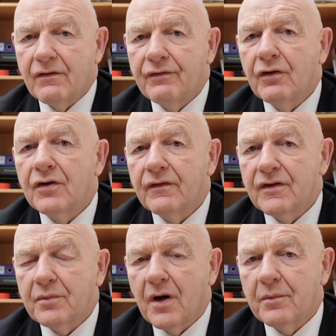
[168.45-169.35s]
the front of
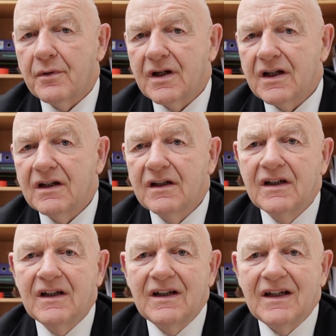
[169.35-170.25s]
the property
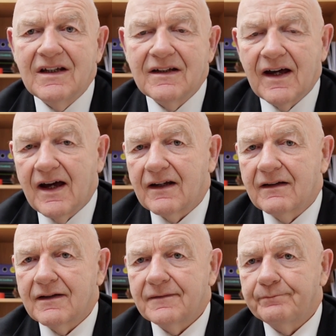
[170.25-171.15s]

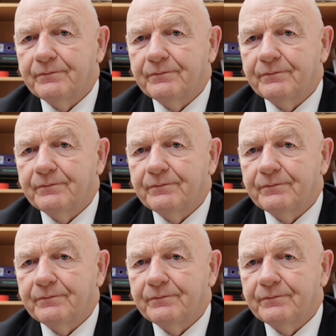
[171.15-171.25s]
intact.